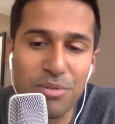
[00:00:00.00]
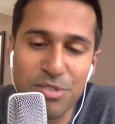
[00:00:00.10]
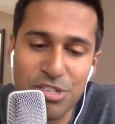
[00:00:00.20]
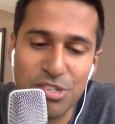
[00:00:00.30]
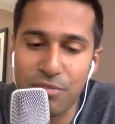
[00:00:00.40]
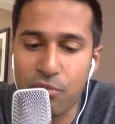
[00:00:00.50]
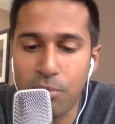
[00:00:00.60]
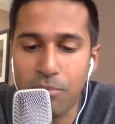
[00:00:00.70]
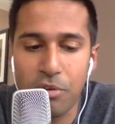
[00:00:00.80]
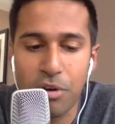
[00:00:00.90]
it just
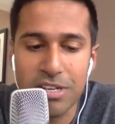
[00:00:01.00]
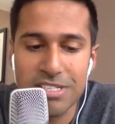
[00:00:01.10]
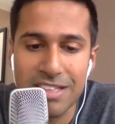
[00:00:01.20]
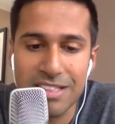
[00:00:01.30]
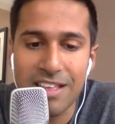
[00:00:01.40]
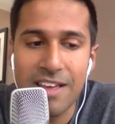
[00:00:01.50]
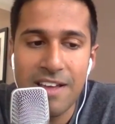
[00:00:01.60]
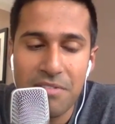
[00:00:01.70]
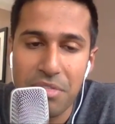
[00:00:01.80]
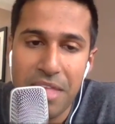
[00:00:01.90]
confirmed for us
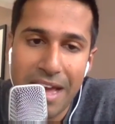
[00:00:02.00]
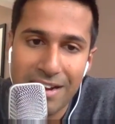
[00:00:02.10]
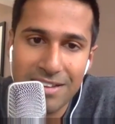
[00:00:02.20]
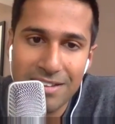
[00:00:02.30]
that